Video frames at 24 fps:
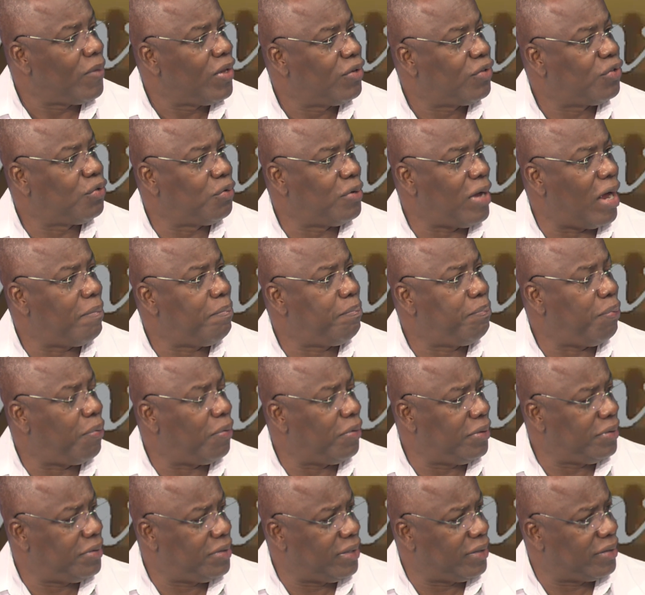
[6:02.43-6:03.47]
So that
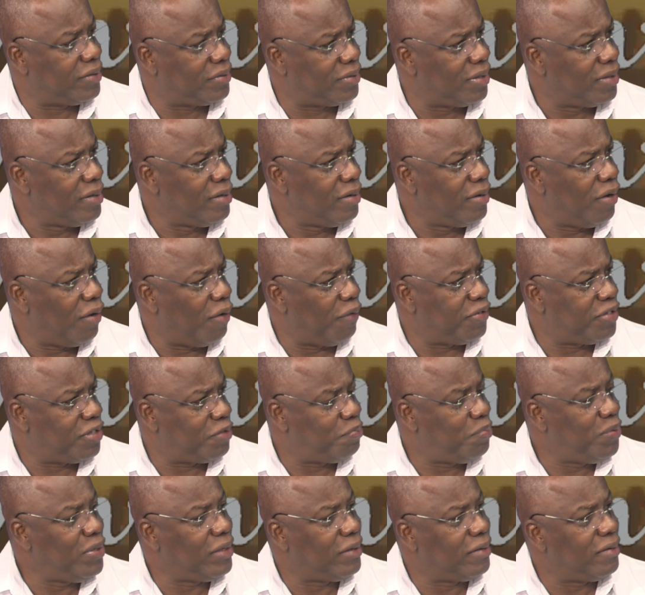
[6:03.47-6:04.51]
politics of
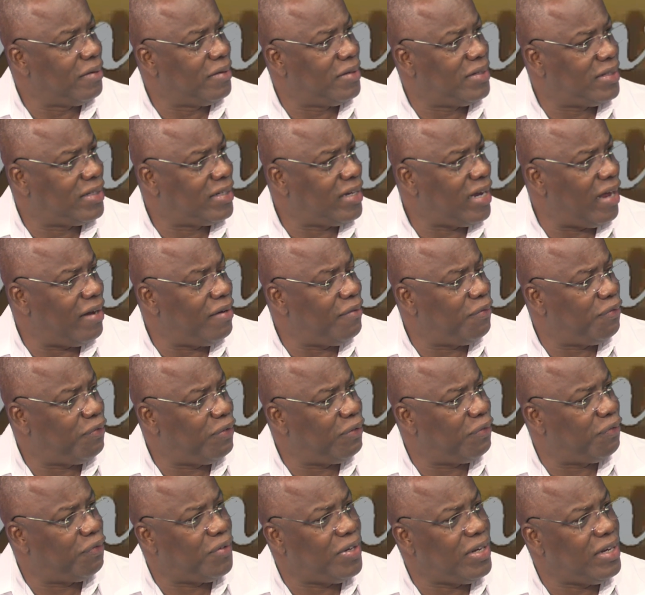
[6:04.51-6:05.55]
speaking 10,
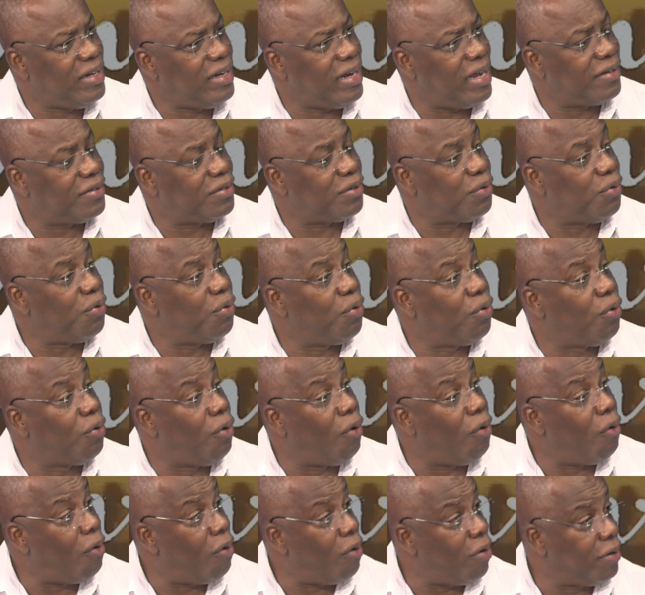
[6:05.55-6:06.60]
15 years ago,
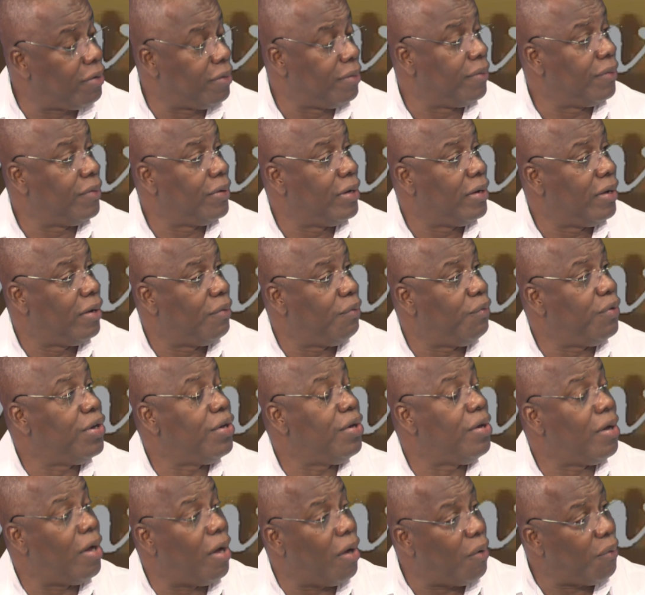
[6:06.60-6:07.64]
gone. We're
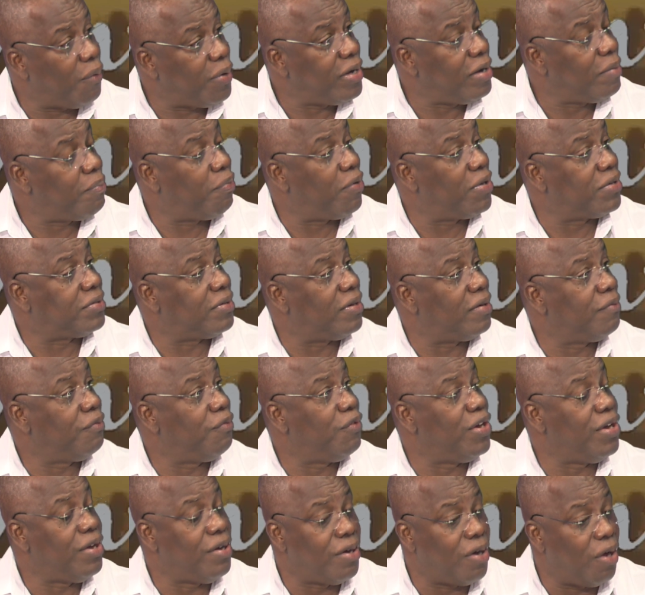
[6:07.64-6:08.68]
now in the present,
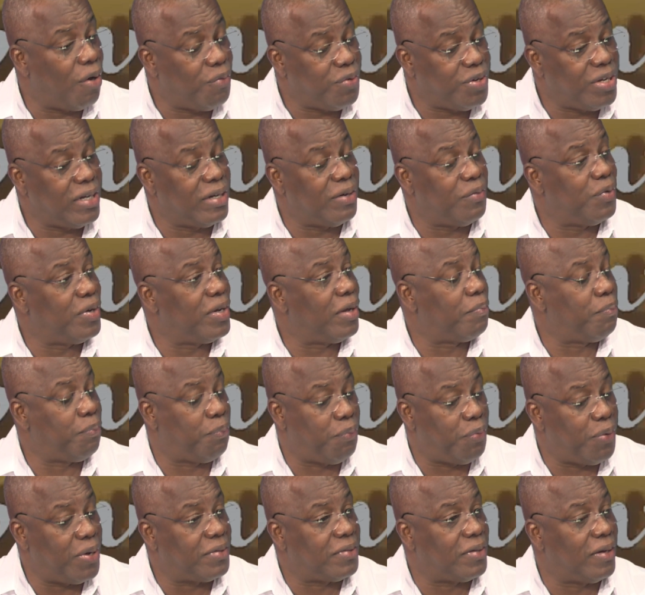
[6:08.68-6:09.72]
we're now dealing with a
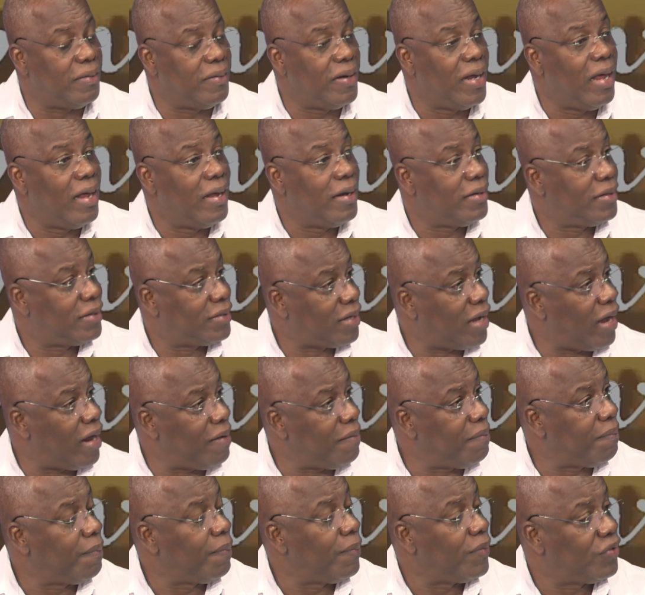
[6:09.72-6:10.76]
present
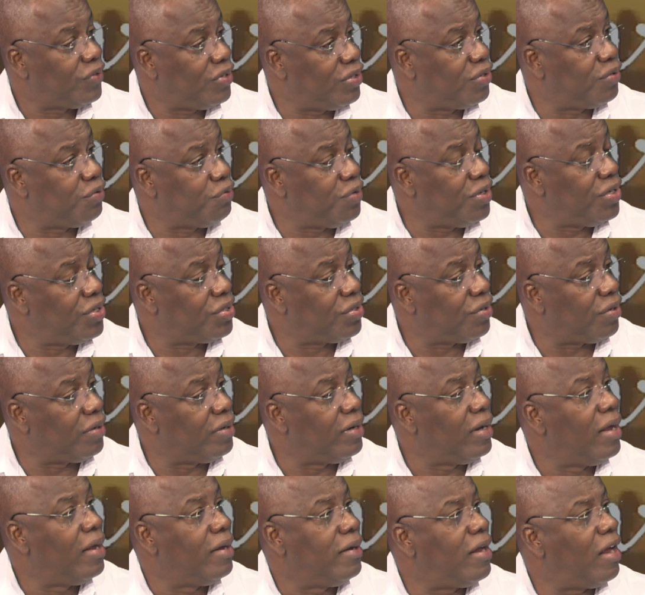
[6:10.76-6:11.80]
time situation
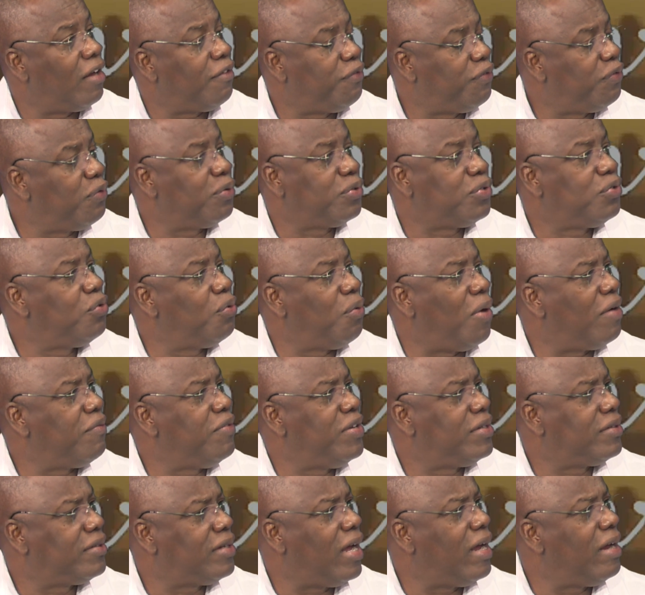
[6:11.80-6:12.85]
that folks don't have
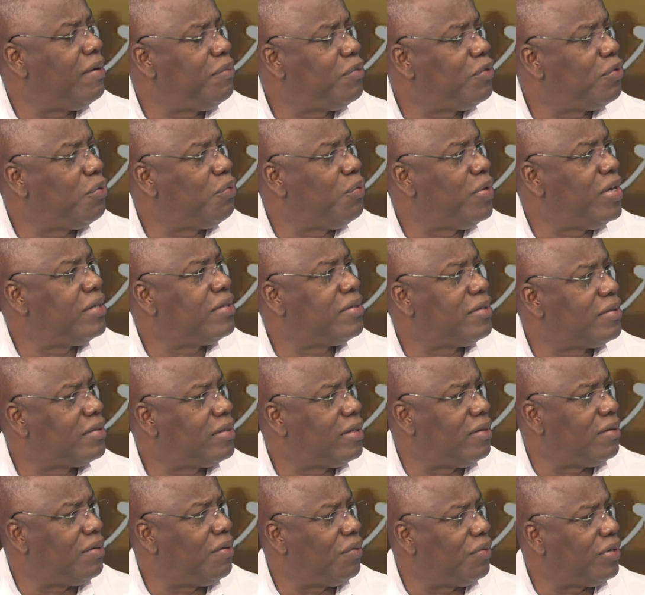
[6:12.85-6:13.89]
the time to waste to
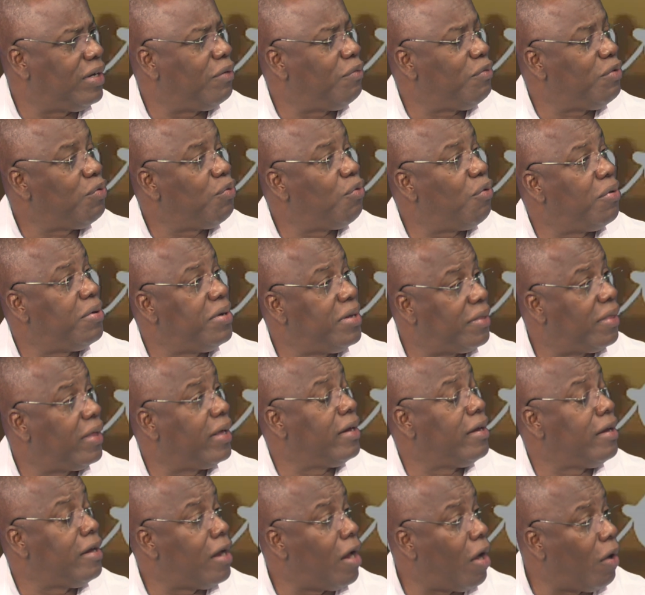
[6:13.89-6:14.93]
sit down there. We want the
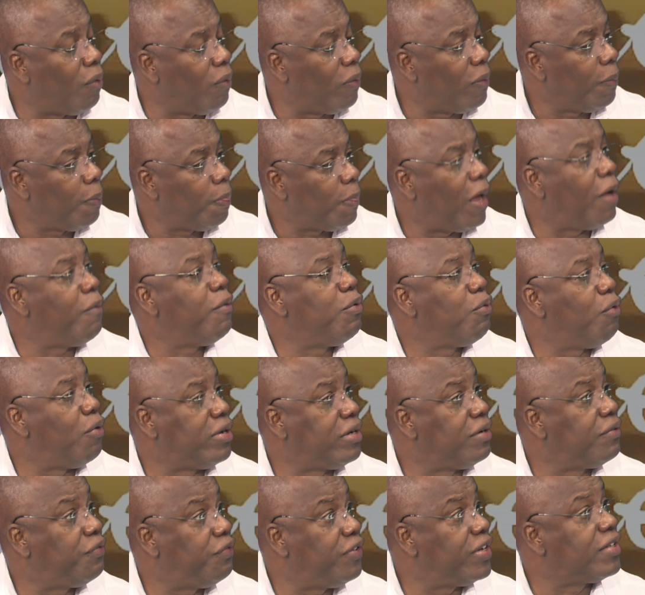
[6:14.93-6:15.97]
thing now, and we
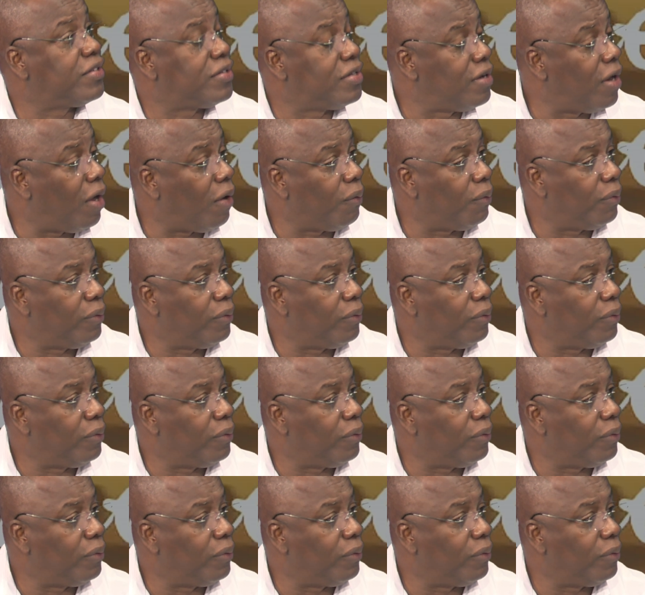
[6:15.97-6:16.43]
want it fixed now.